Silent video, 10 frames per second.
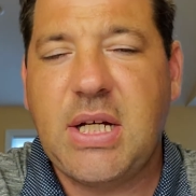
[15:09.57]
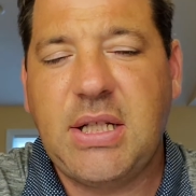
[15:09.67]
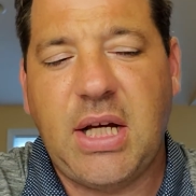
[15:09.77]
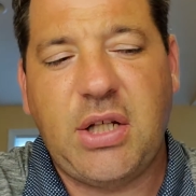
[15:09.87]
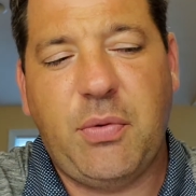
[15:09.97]

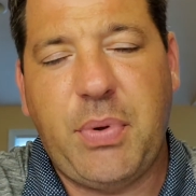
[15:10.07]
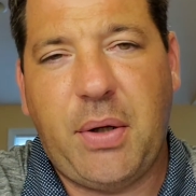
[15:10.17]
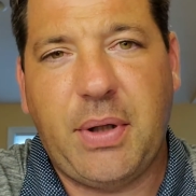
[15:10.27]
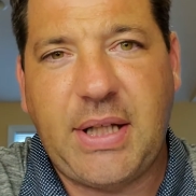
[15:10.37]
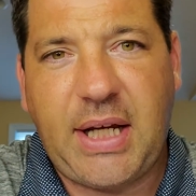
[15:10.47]
that you'll be
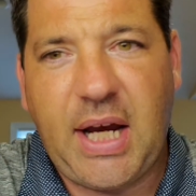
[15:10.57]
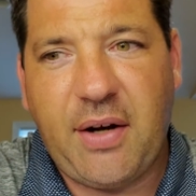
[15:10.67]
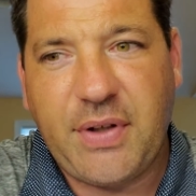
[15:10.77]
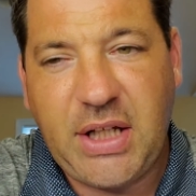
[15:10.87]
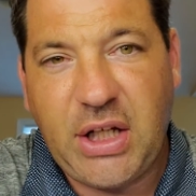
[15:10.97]
able to take care
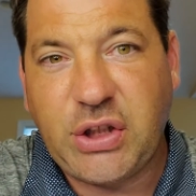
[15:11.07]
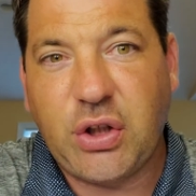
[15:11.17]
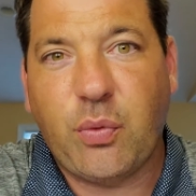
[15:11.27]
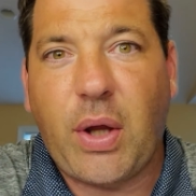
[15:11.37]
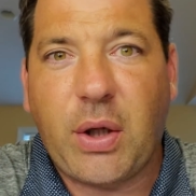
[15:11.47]
of the
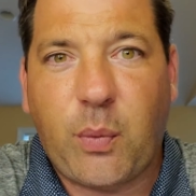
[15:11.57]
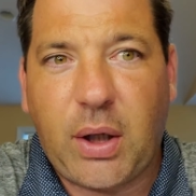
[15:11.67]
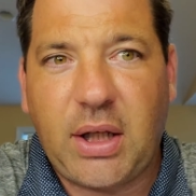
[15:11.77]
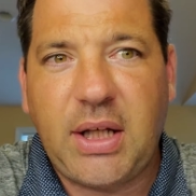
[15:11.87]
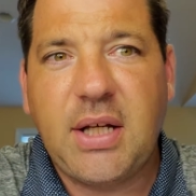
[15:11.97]
issue rather
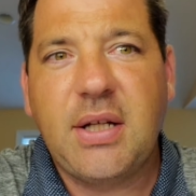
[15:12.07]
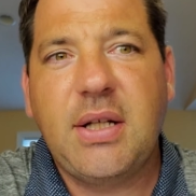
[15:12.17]
quickly.